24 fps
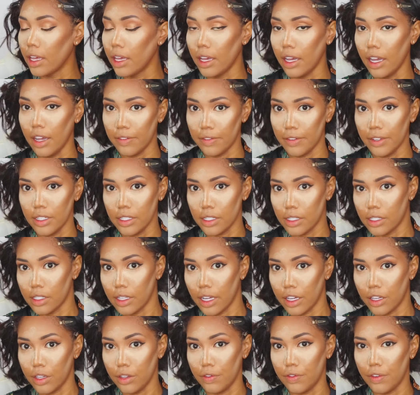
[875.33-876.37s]
If it's
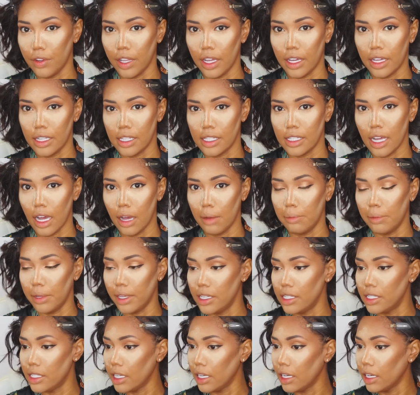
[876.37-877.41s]
like you feel like it's not
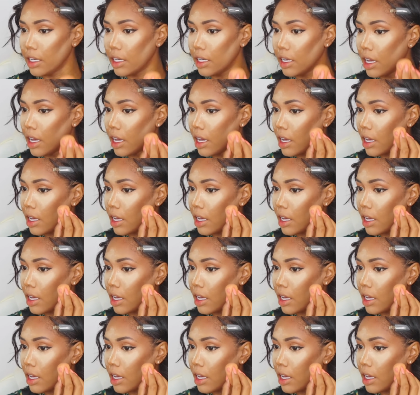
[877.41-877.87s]
blending,